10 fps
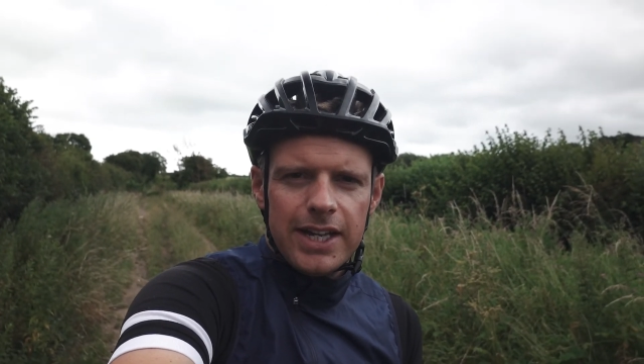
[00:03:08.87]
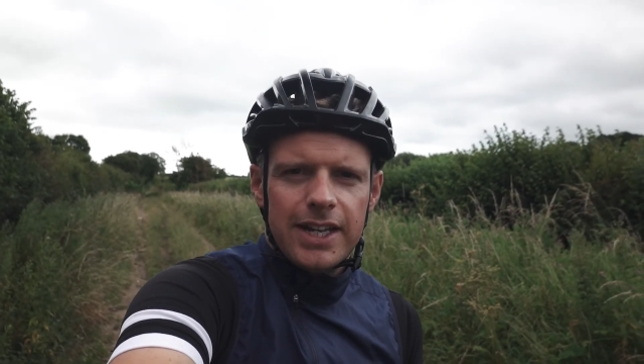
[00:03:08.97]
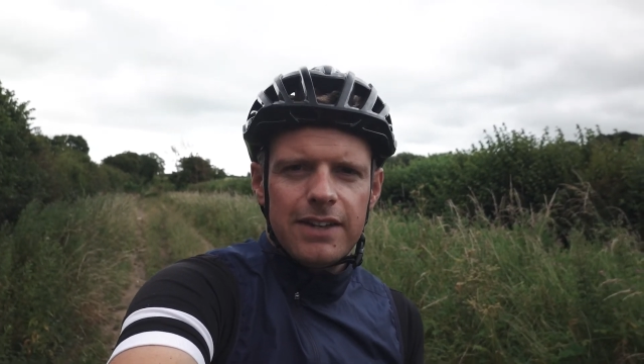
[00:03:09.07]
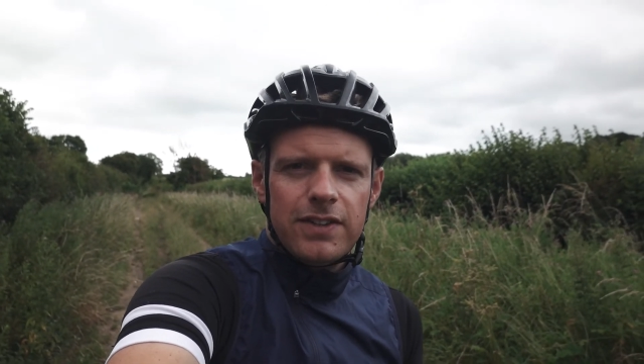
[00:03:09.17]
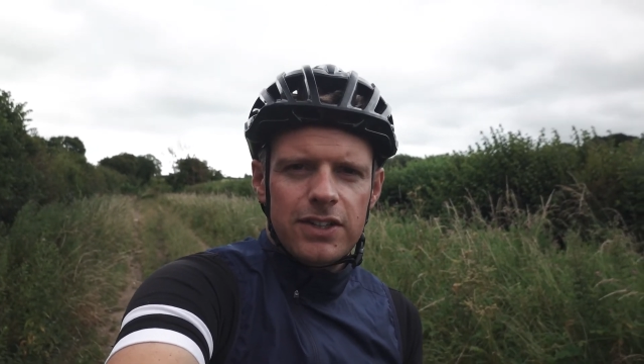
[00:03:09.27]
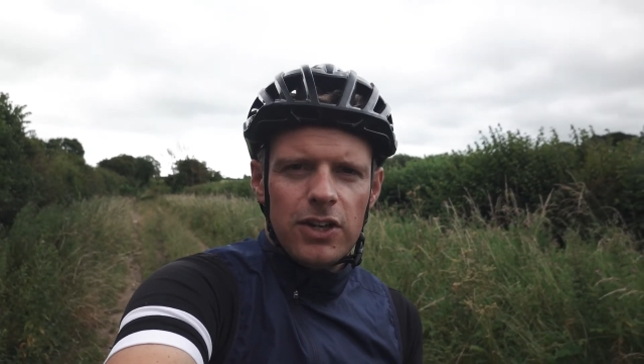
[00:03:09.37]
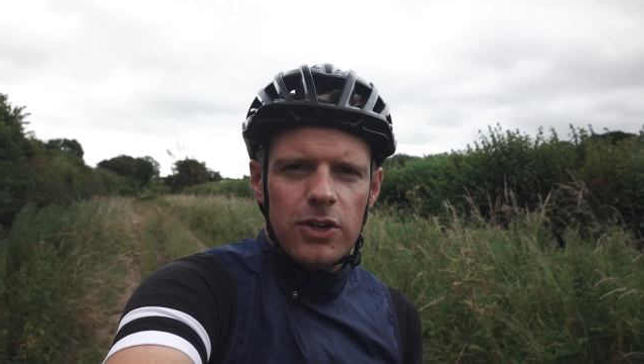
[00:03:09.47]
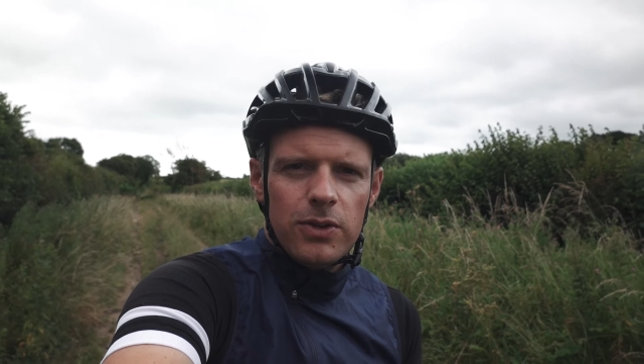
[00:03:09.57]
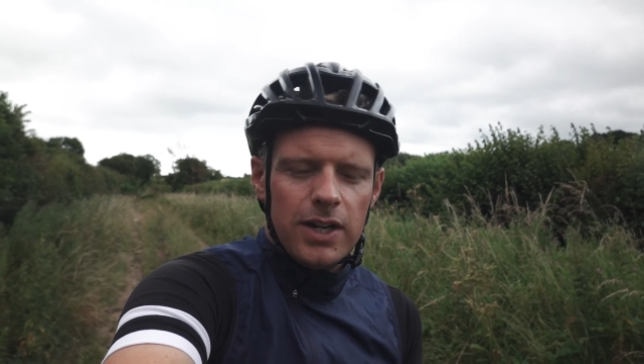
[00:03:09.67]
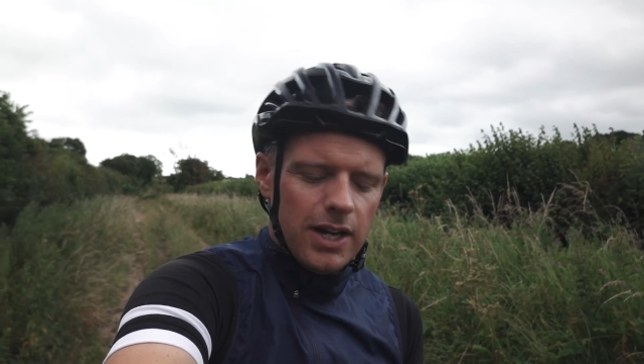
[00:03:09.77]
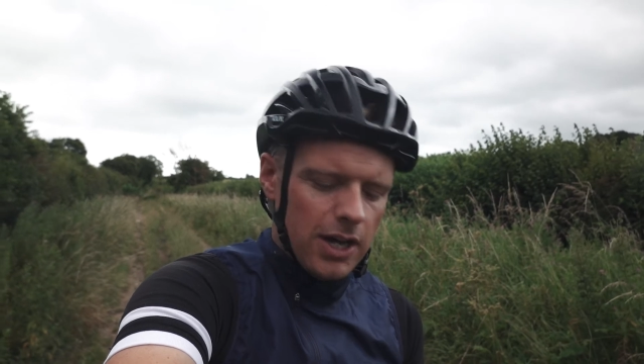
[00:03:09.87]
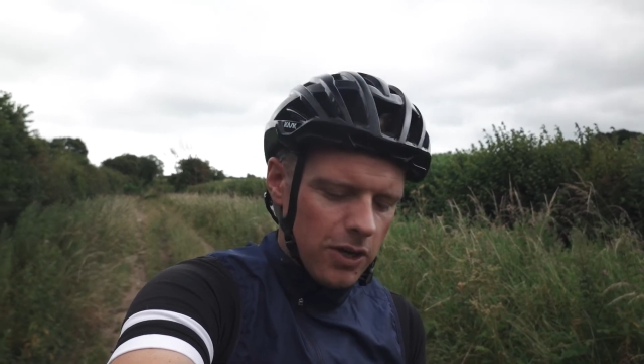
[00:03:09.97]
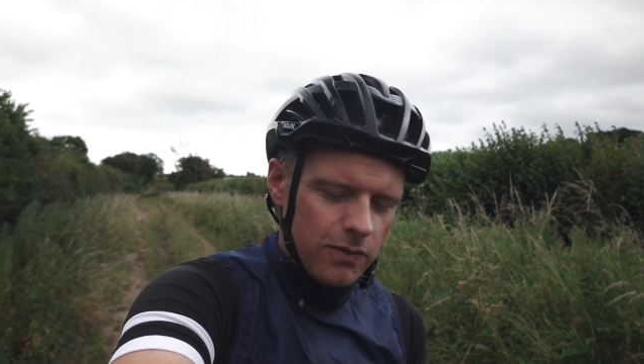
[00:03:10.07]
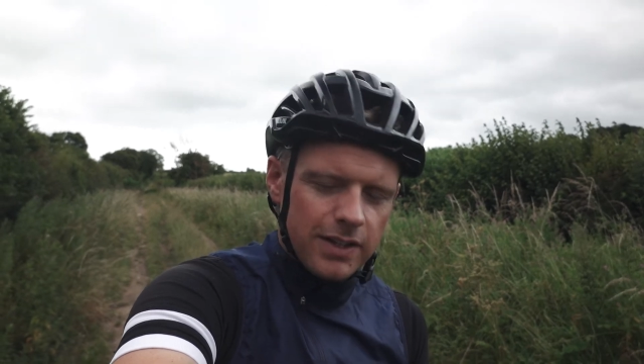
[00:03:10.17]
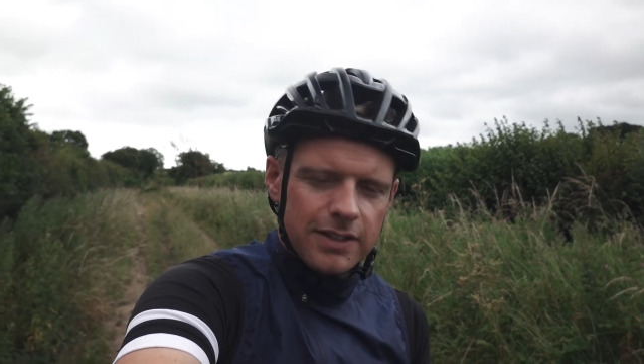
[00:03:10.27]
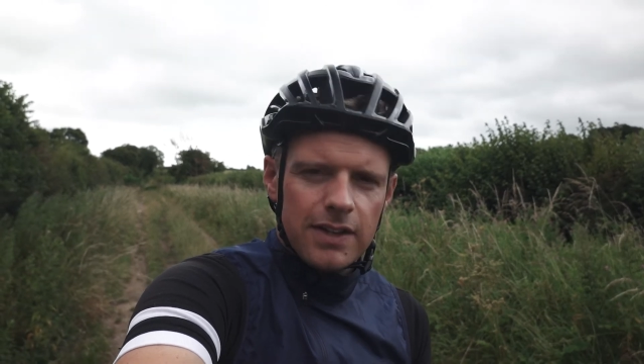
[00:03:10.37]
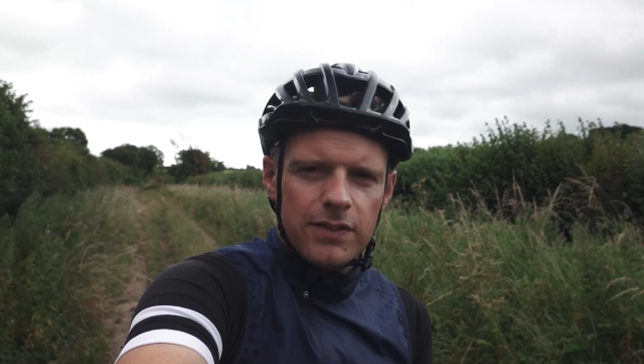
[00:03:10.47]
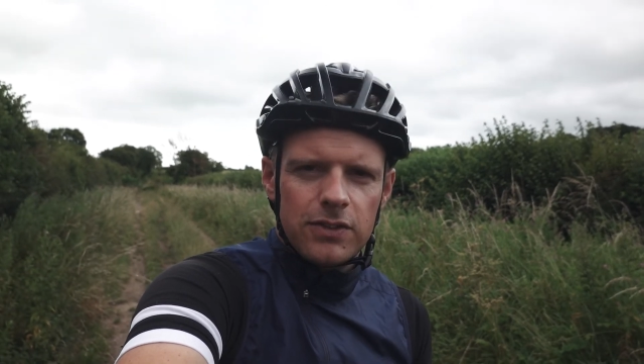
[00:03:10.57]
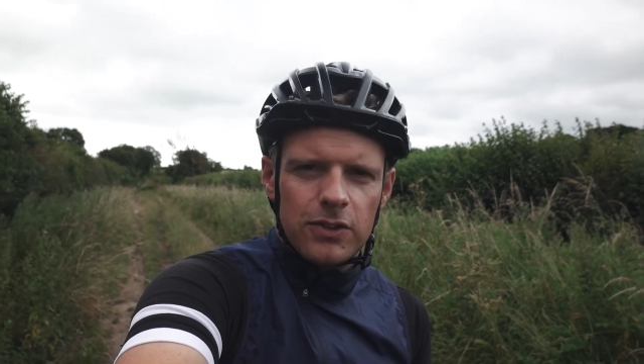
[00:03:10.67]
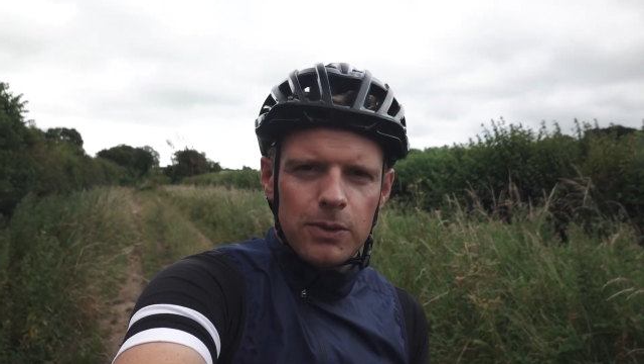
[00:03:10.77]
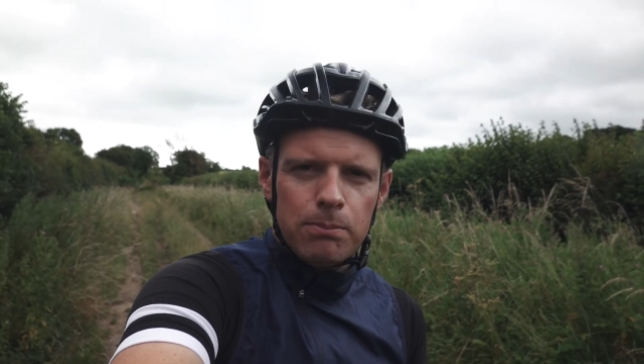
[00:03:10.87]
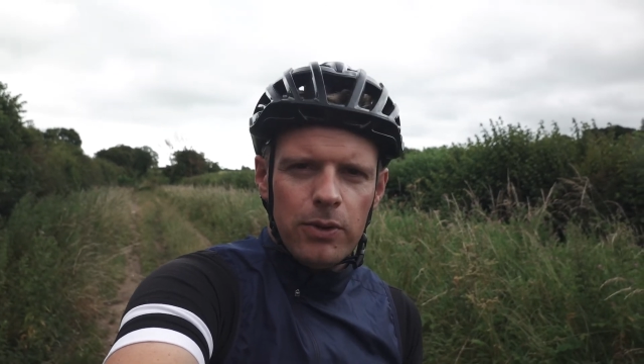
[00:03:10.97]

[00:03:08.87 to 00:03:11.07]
And if you do, hopefully that's given you some good